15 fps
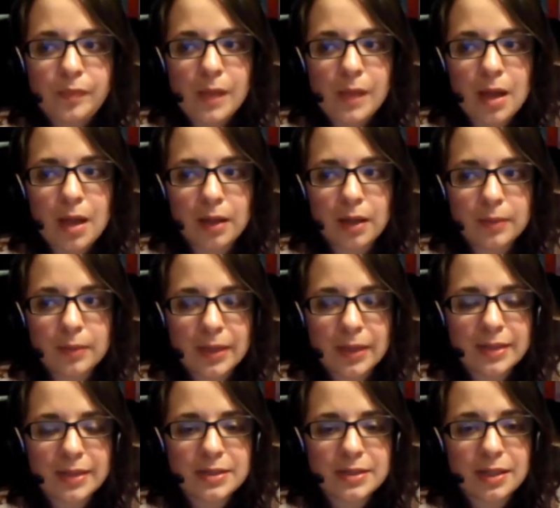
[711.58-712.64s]
I
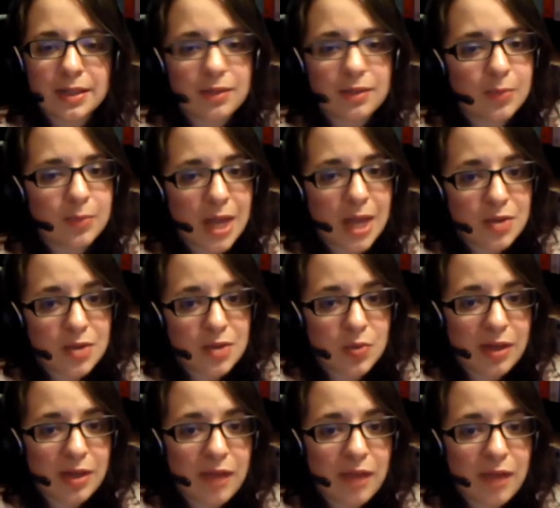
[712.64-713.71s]
actually even paid
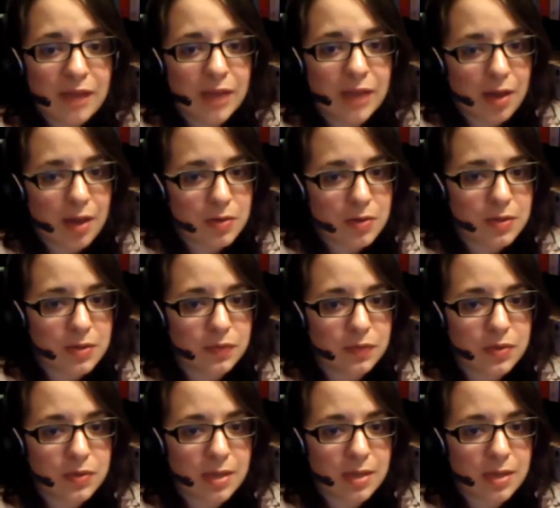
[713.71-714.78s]
$25 the
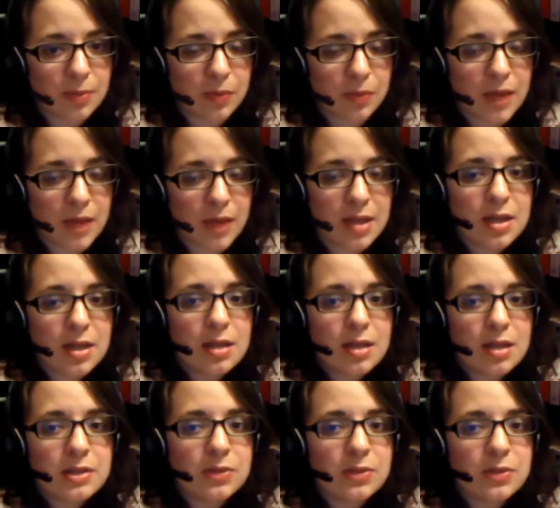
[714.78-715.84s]
first time I rode that
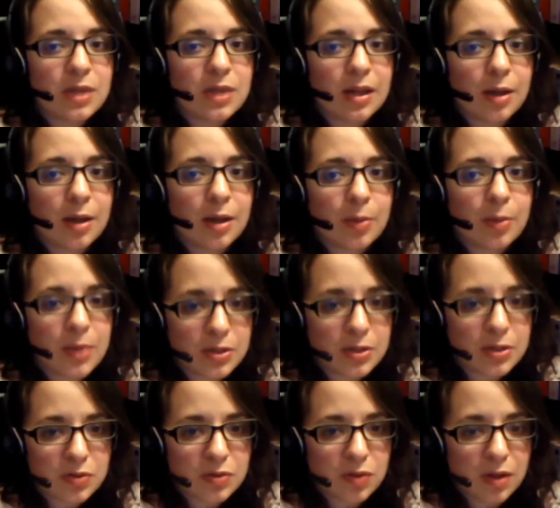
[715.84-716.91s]
to get a
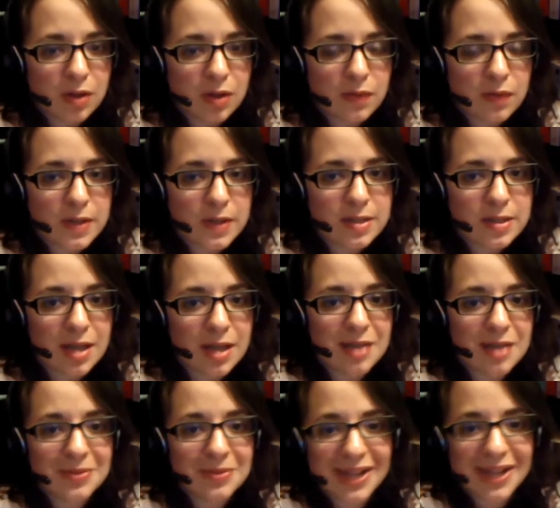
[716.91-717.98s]
picture of us on
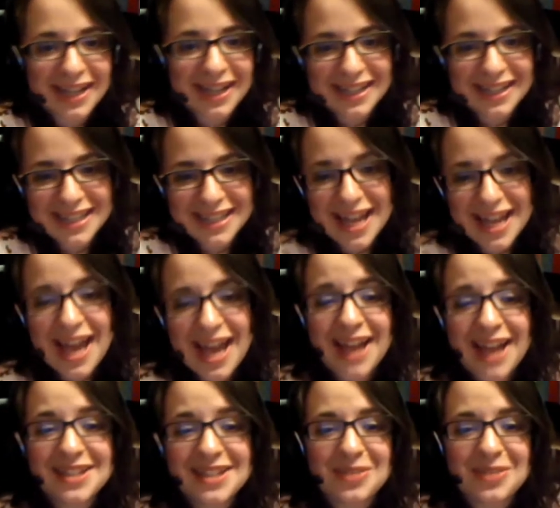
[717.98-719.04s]
the ride.
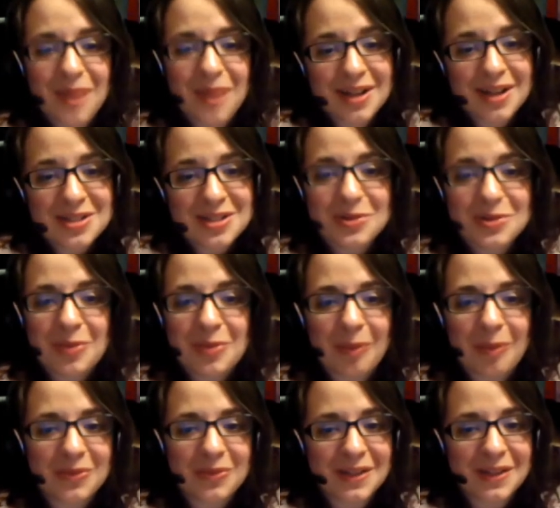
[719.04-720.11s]
I just wanted to
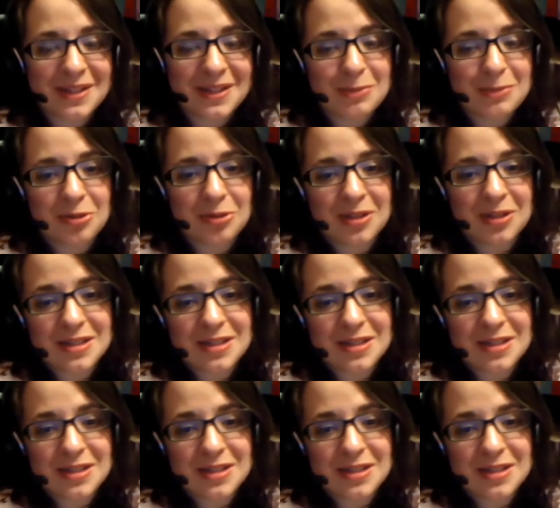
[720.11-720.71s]
remember that experience